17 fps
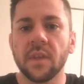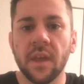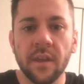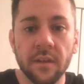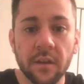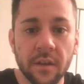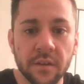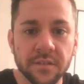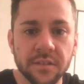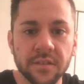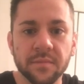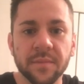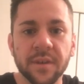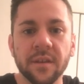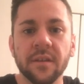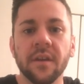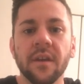Hey guys, it's
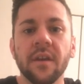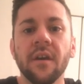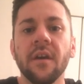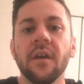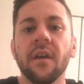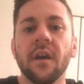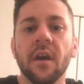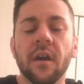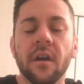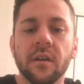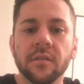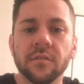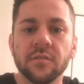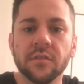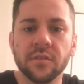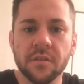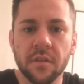me.
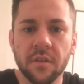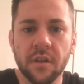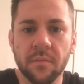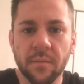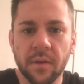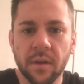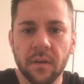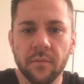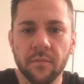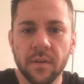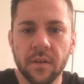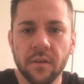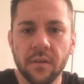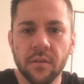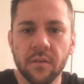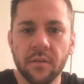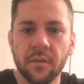Just thought I'd make a
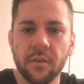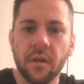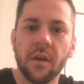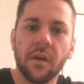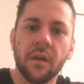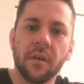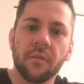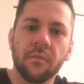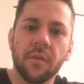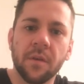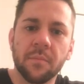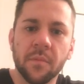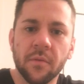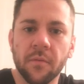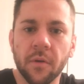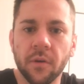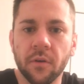video right
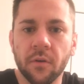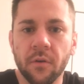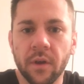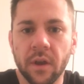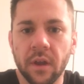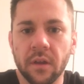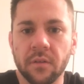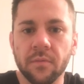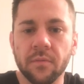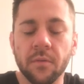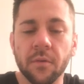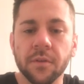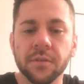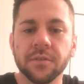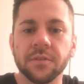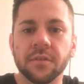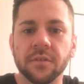before going in
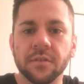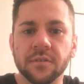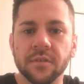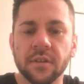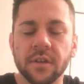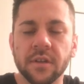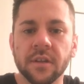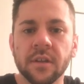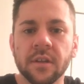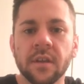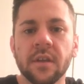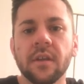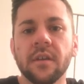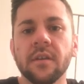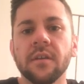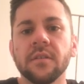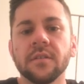for surgery.
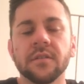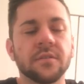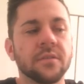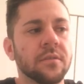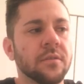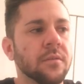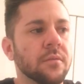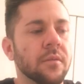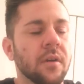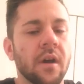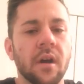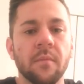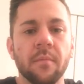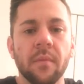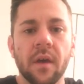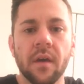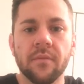So
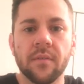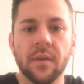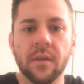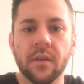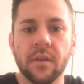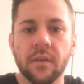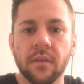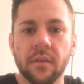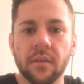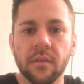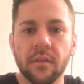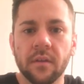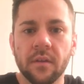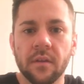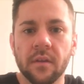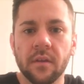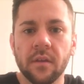I'm having
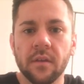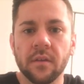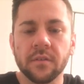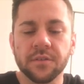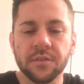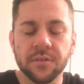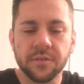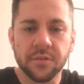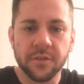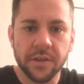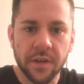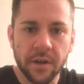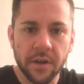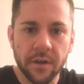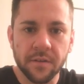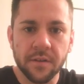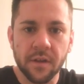surgery
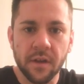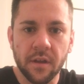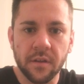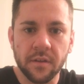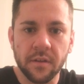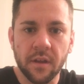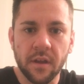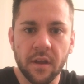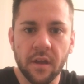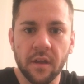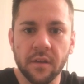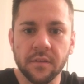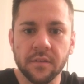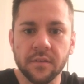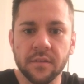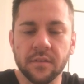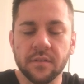here done
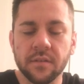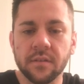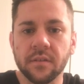at